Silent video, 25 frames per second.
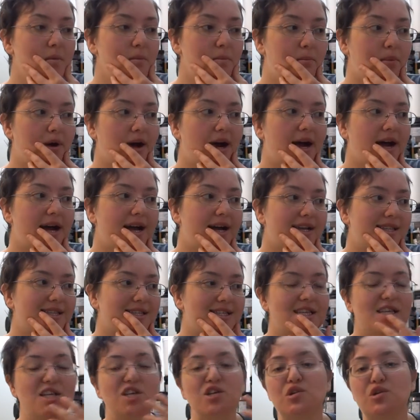But
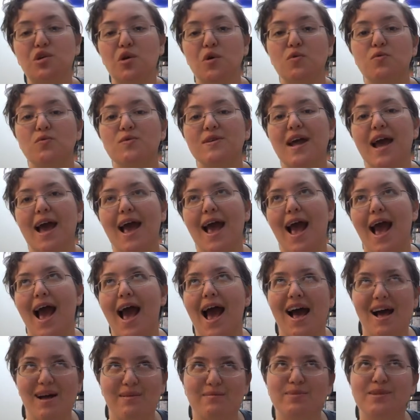you don't
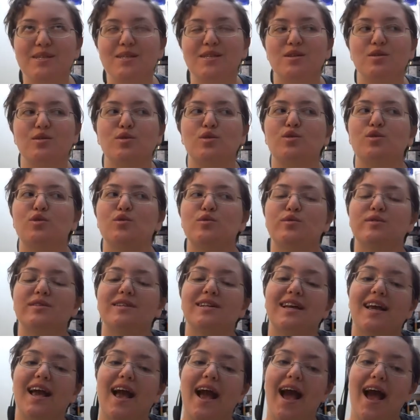
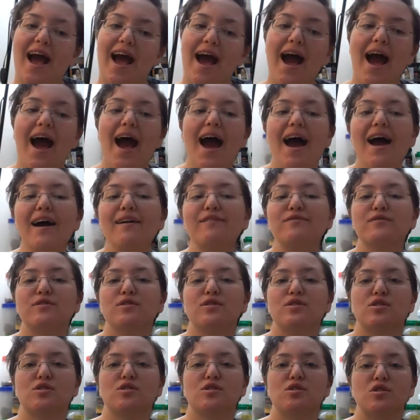absolutely have
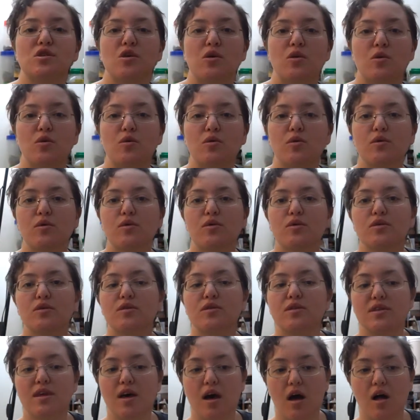to soak
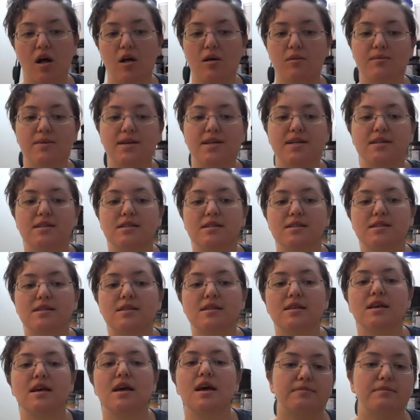the
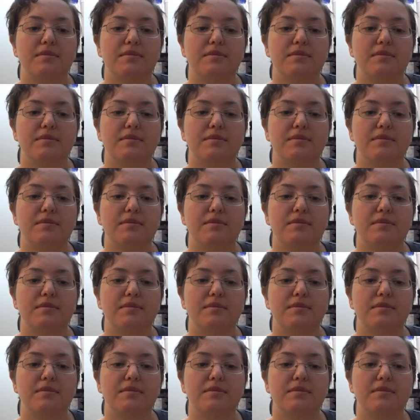almonds.